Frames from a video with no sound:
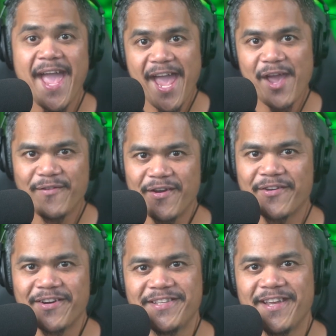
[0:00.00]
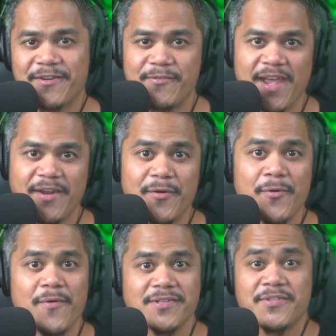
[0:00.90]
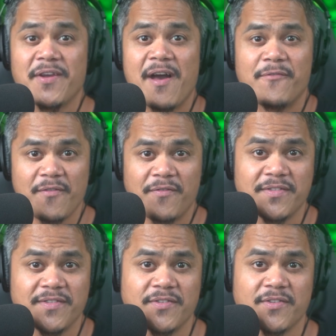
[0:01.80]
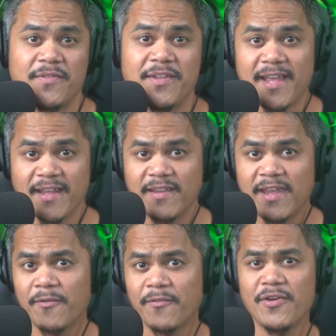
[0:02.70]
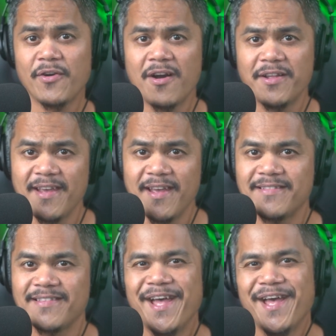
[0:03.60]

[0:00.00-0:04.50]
If you're a content creator who wants to have references of the next gear for your contents,